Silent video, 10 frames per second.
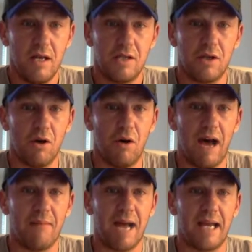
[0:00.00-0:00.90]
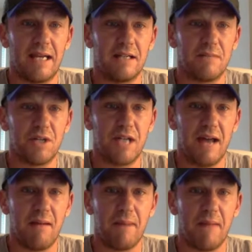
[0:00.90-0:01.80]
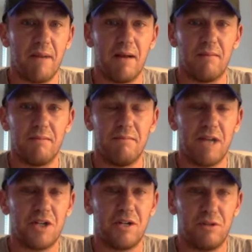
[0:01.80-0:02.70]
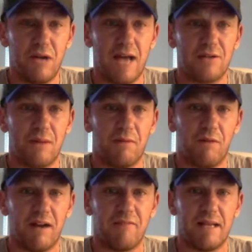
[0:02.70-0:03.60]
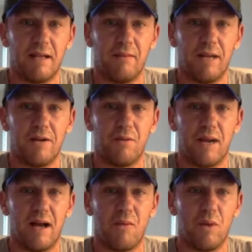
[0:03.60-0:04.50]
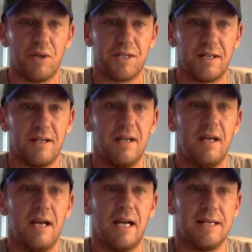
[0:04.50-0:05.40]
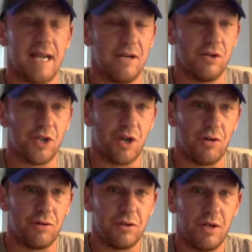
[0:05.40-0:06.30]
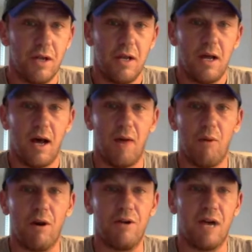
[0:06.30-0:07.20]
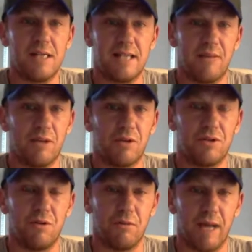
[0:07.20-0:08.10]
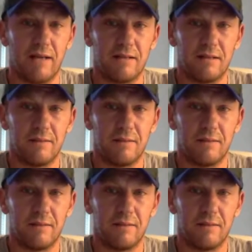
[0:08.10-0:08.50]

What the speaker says: So I'm not getting to as much of that, but I'm going to mention 2 guys who I'm afraid of being a little bit underweight on, Wilson and Daniel Jones. Where do you guys stand with those 2 quarterbacks?